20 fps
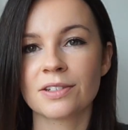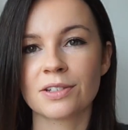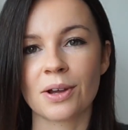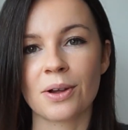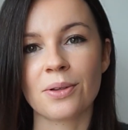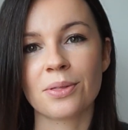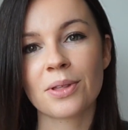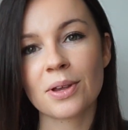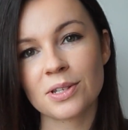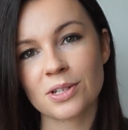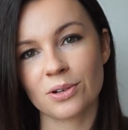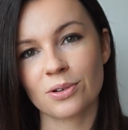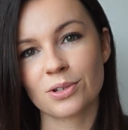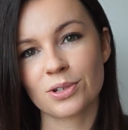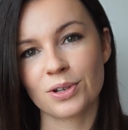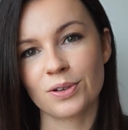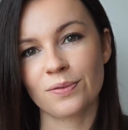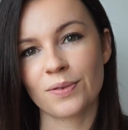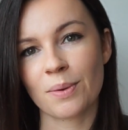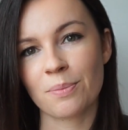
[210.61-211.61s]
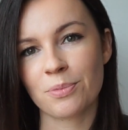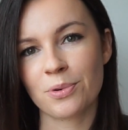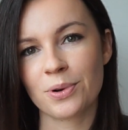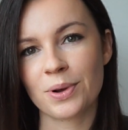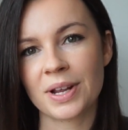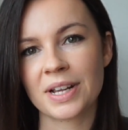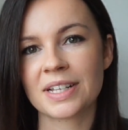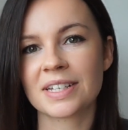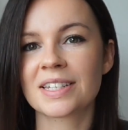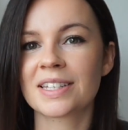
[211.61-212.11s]
So those are your 2 thumb
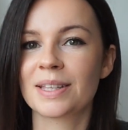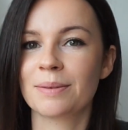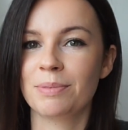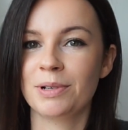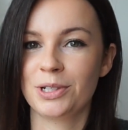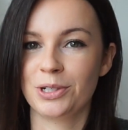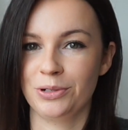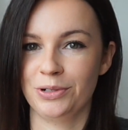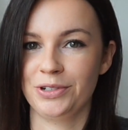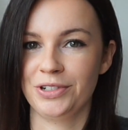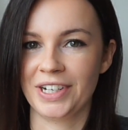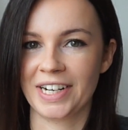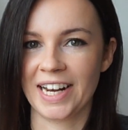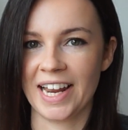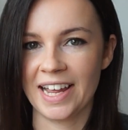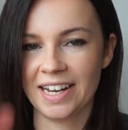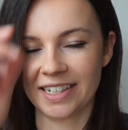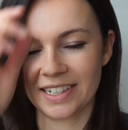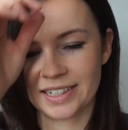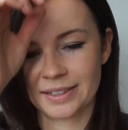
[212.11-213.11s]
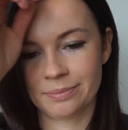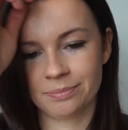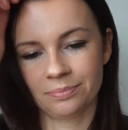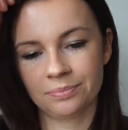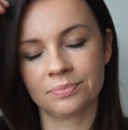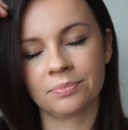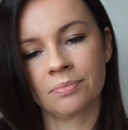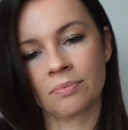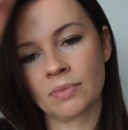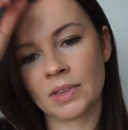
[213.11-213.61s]
points, the pituitary gland.
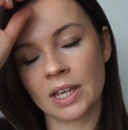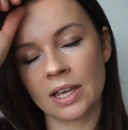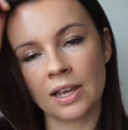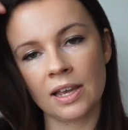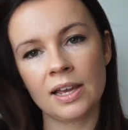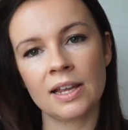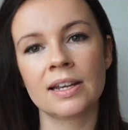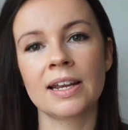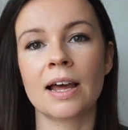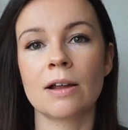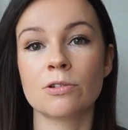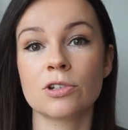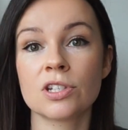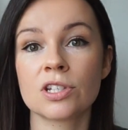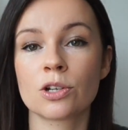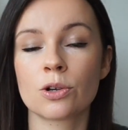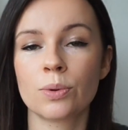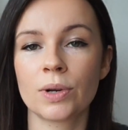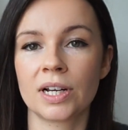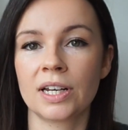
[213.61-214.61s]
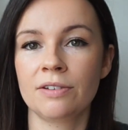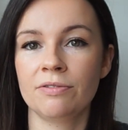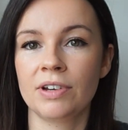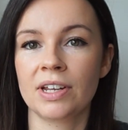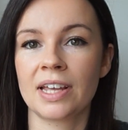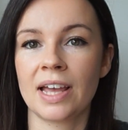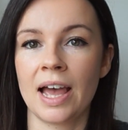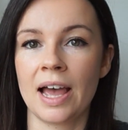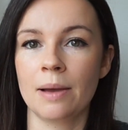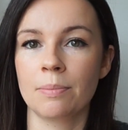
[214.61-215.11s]
Now just to quickly
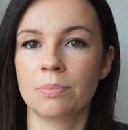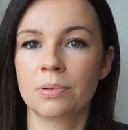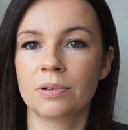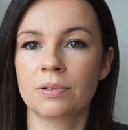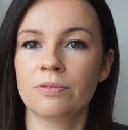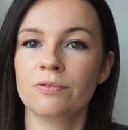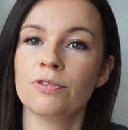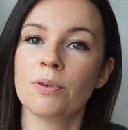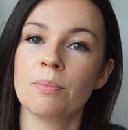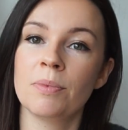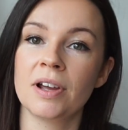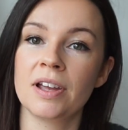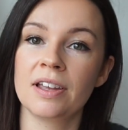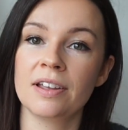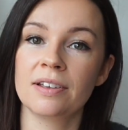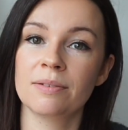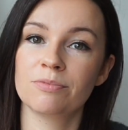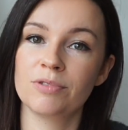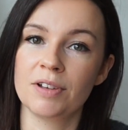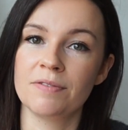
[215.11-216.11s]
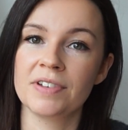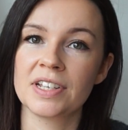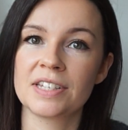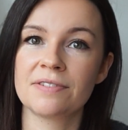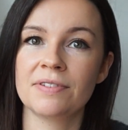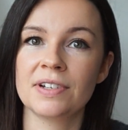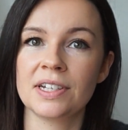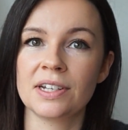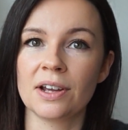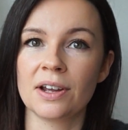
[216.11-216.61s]
recap from my previous
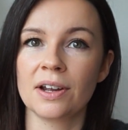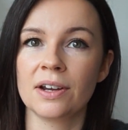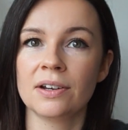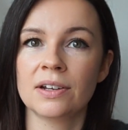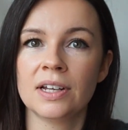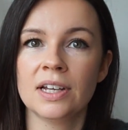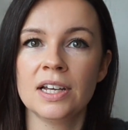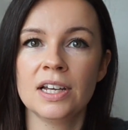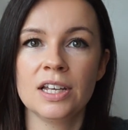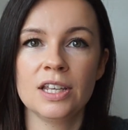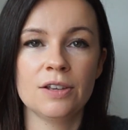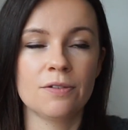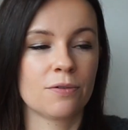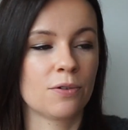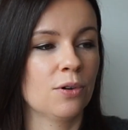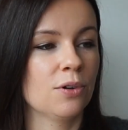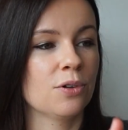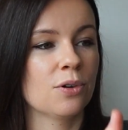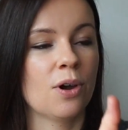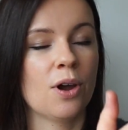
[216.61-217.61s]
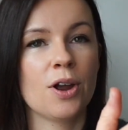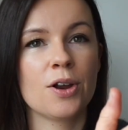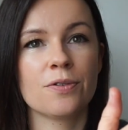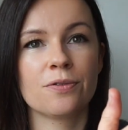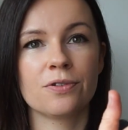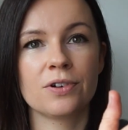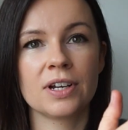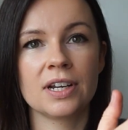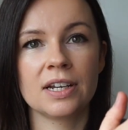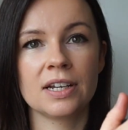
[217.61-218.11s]
video, you've got your
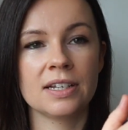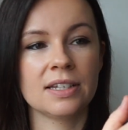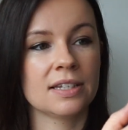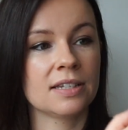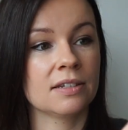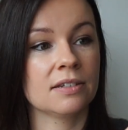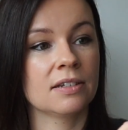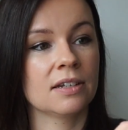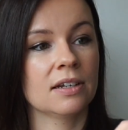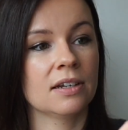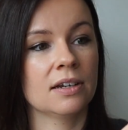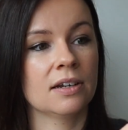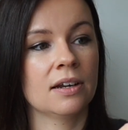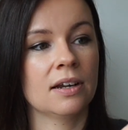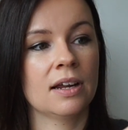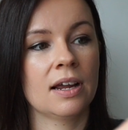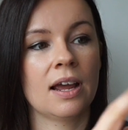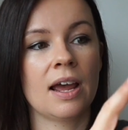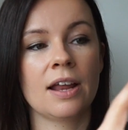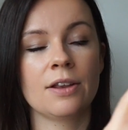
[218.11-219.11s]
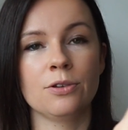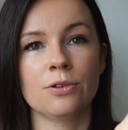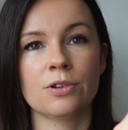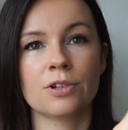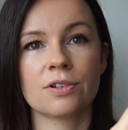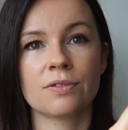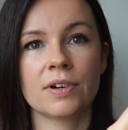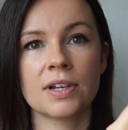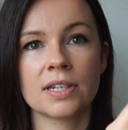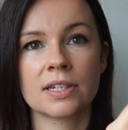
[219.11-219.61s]
ovaries and
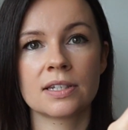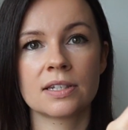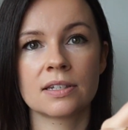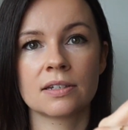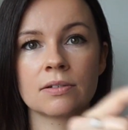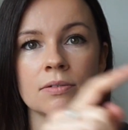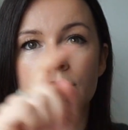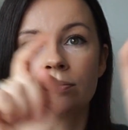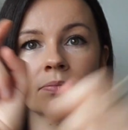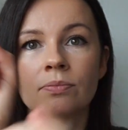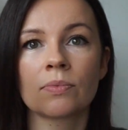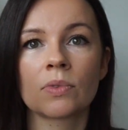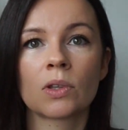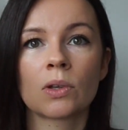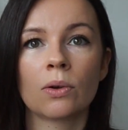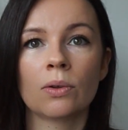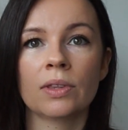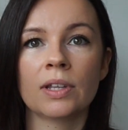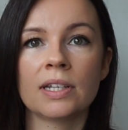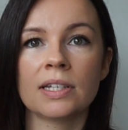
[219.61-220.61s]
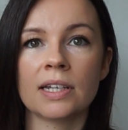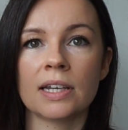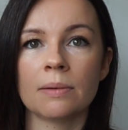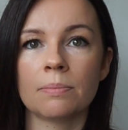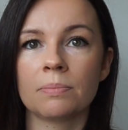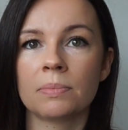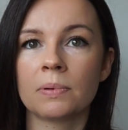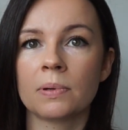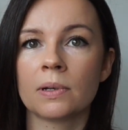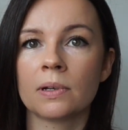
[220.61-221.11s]
uterus on the
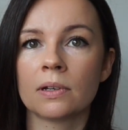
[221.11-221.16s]
dip